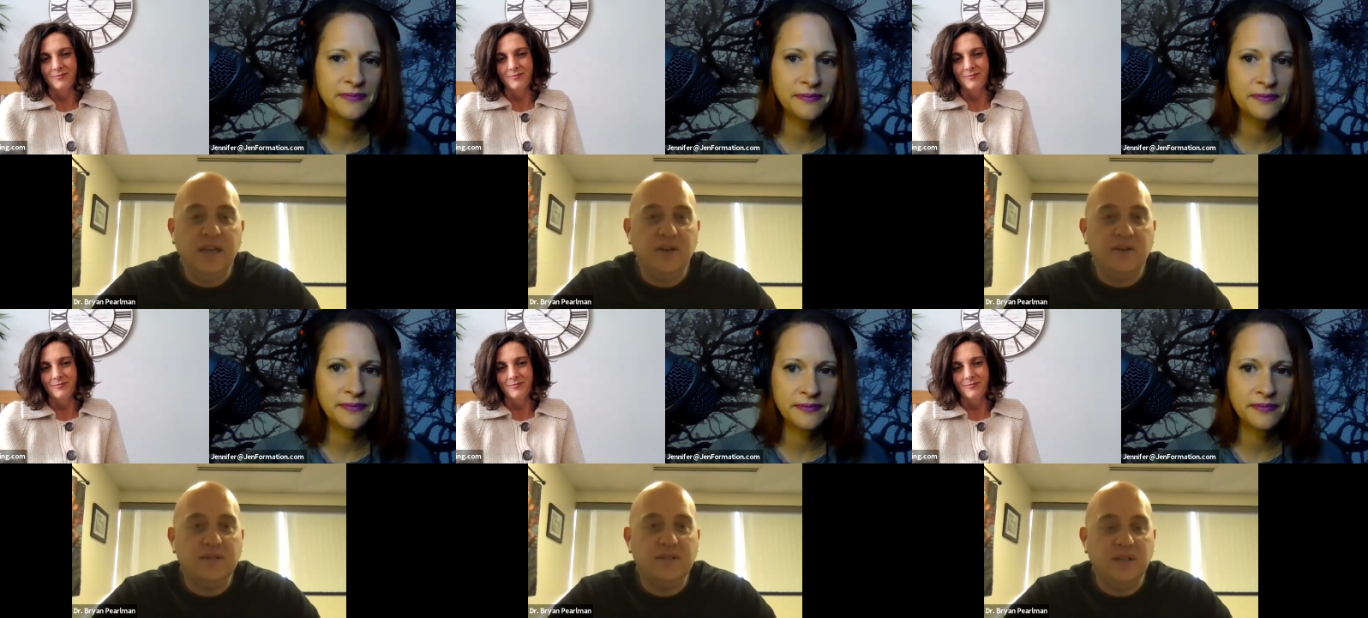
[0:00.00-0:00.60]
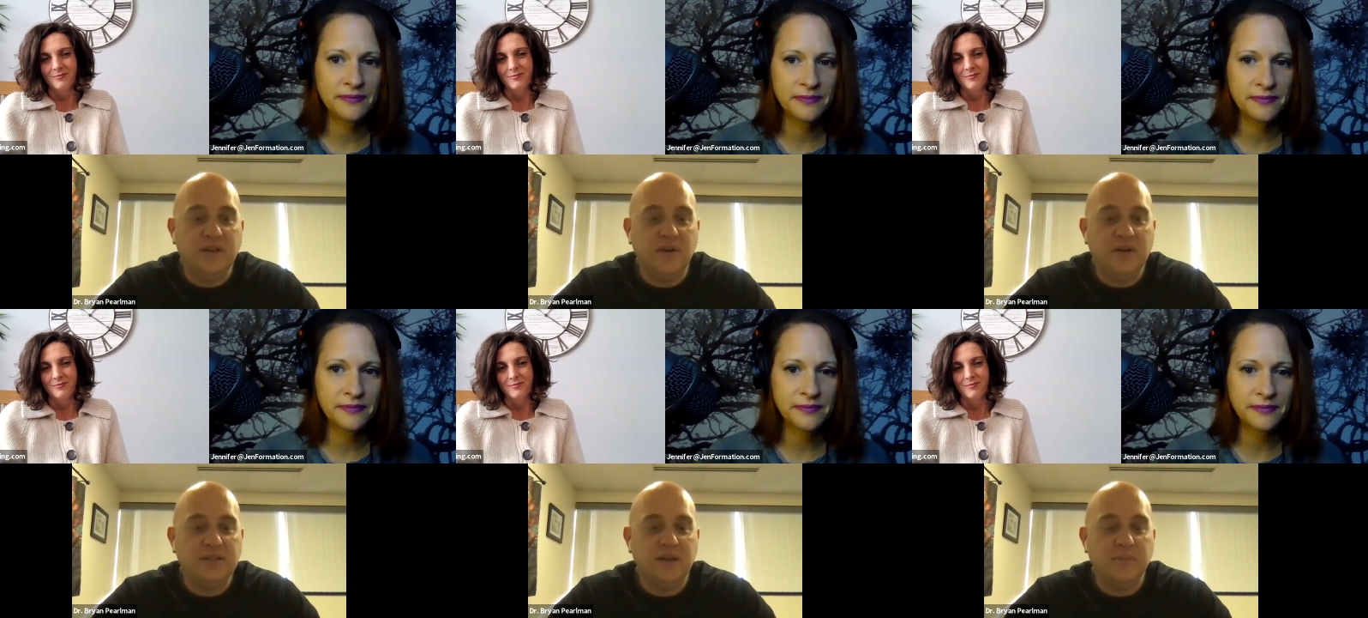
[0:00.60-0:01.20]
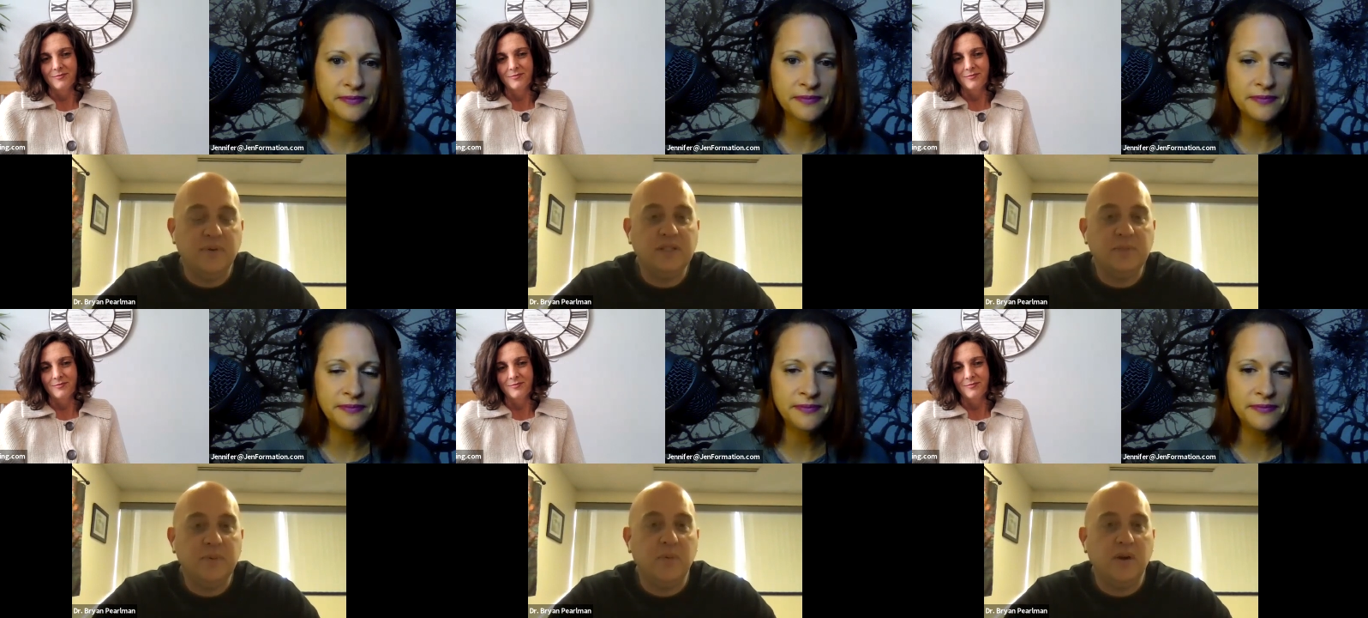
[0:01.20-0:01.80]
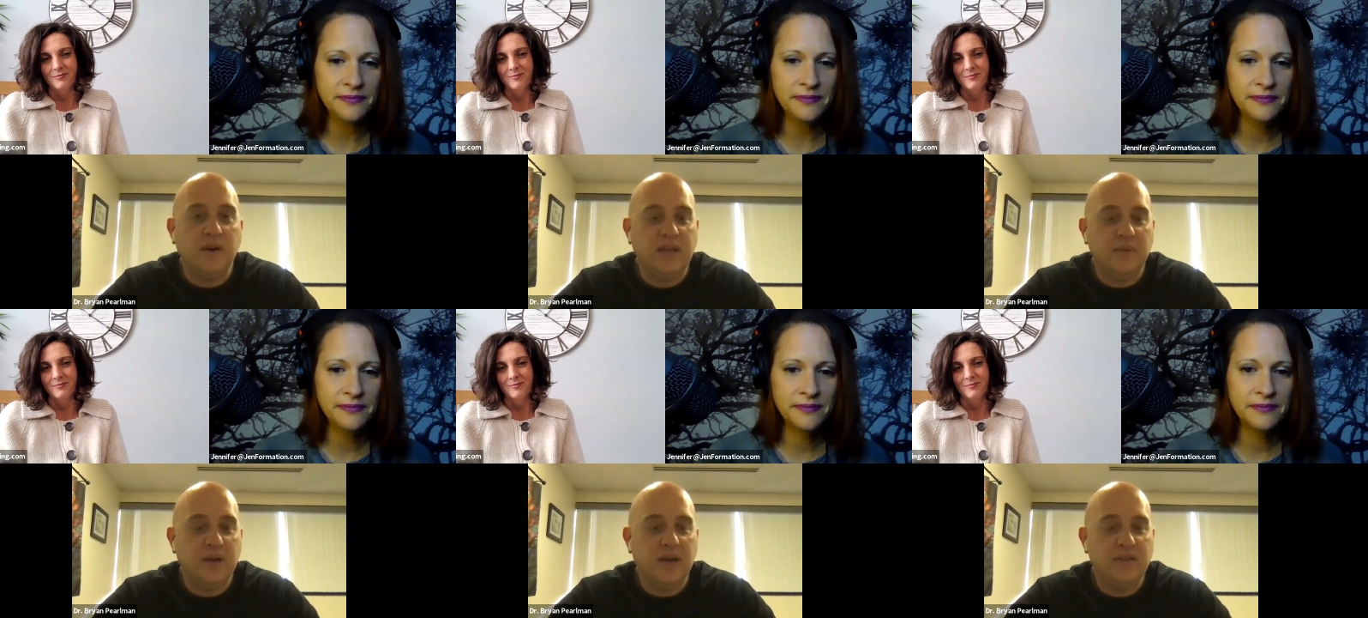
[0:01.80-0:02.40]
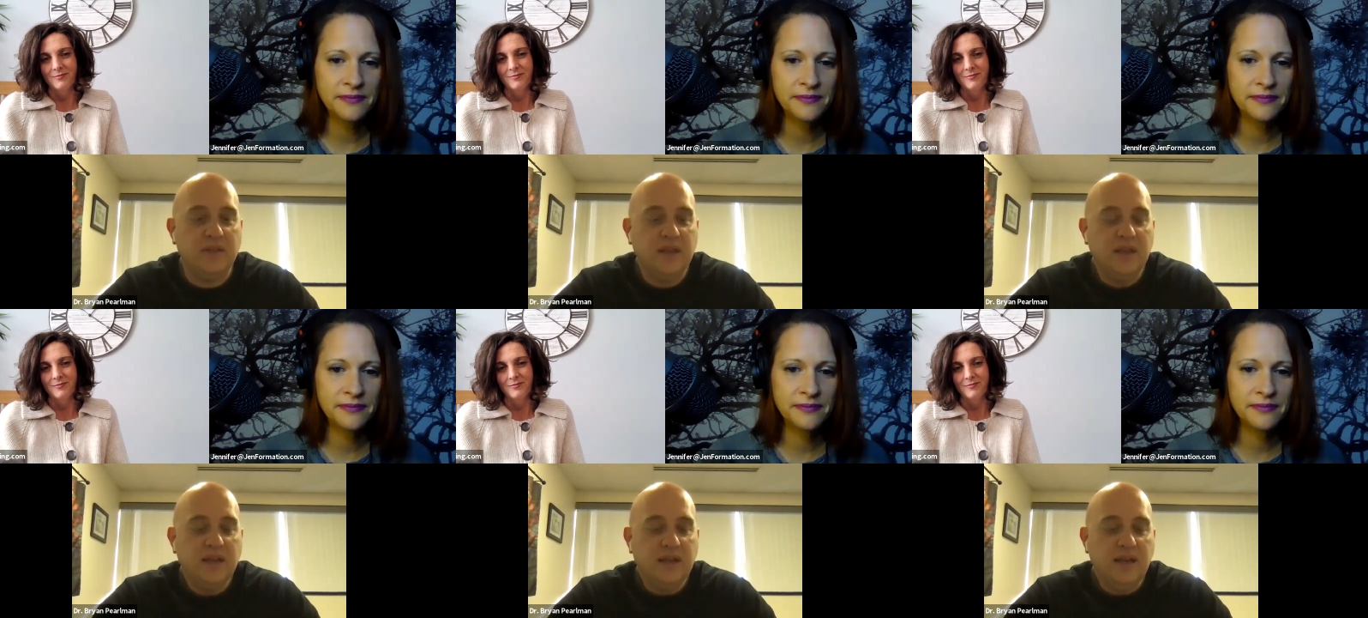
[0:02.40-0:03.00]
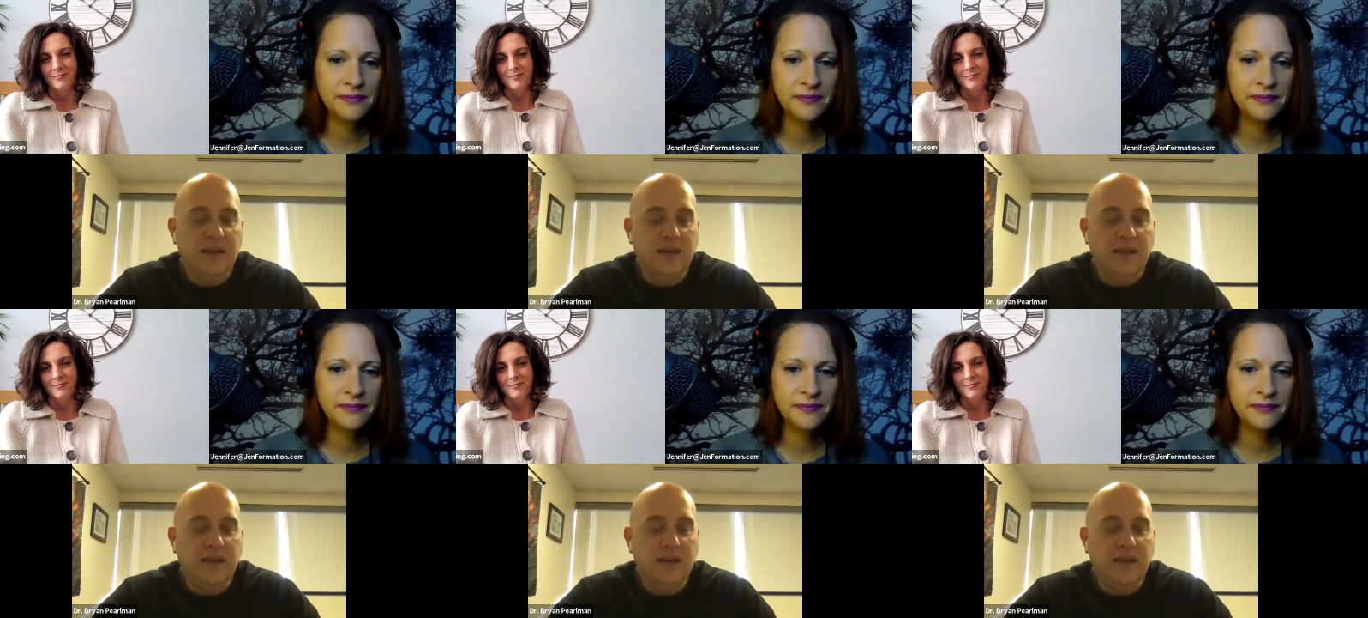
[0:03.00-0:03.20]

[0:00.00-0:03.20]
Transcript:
Speaker 1: educators, you know, as a principal working with.